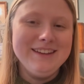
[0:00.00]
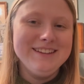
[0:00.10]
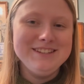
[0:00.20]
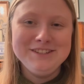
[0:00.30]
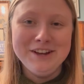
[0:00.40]

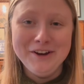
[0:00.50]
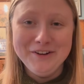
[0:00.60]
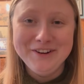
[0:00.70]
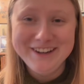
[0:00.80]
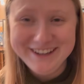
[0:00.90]
So
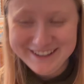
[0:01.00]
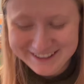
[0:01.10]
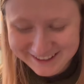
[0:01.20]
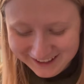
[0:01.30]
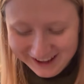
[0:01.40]

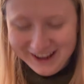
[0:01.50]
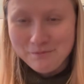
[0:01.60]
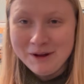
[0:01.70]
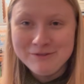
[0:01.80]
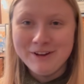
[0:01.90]

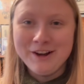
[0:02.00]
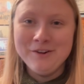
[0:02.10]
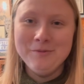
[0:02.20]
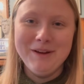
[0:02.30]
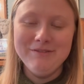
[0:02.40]
my final
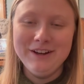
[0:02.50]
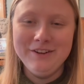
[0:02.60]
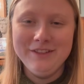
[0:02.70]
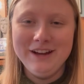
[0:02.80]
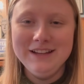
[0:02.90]

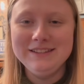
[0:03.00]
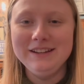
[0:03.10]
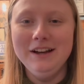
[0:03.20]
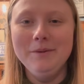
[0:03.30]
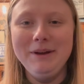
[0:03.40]
thoughts.
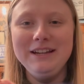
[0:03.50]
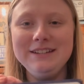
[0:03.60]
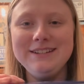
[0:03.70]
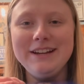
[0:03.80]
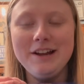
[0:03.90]
I didn't
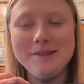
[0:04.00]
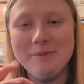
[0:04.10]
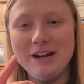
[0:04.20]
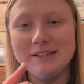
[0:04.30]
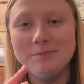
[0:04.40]
take it out of the
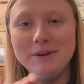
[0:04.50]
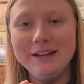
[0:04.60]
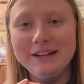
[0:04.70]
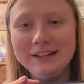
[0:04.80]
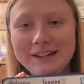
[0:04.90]
box, but
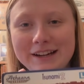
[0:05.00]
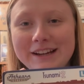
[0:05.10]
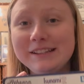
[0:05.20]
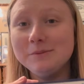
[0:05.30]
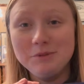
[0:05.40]

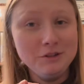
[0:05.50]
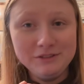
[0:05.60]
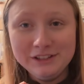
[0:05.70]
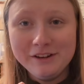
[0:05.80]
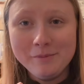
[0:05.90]
it's a beautiful
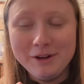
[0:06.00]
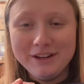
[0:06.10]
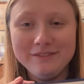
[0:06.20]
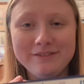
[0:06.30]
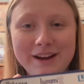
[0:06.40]

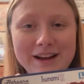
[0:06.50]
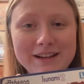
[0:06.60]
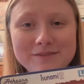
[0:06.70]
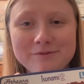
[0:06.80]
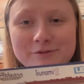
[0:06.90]
locomotive. I
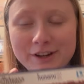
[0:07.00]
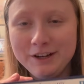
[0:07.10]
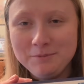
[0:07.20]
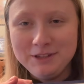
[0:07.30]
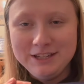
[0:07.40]
am very
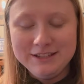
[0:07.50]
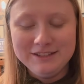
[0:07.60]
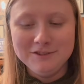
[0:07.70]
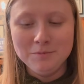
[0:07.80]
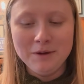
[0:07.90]
pleased.
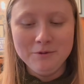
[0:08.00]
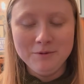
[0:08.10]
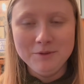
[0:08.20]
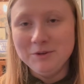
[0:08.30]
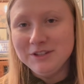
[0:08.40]
It's probably one of the
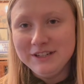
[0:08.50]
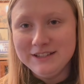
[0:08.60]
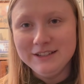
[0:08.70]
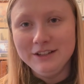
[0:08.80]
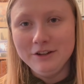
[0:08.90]
most
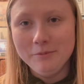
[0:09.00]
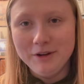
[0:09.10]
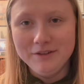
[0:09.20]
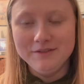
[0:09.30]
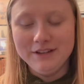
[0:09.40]
detailed
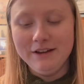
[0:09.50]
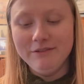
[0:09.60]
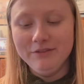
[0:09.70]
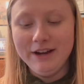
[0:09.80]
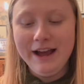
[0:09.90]
locomotives I've
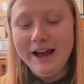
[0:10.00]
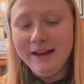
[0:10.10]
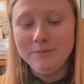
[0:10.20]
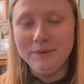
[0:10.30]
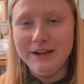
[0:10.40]
ever had,
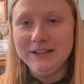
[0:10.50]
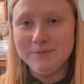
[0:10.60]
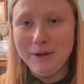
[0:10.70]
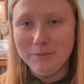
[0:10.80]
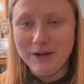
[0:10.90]
minus
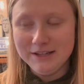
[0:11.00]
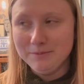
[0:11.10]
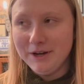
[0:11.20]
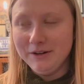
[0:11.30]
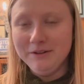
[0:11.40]
my brass
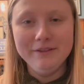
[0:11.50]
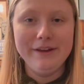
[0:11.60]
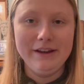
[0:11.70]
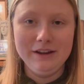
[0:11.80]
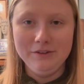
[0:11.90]
model
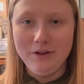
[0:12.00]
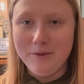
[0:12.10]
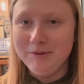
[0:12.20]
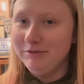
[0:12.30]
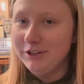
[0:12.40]
that Kendall got
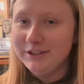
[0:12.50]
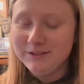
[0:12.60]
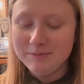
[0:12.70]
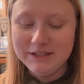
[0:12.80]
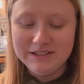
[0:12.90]
me for
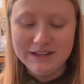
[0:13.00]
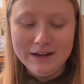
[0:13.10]
Christmas.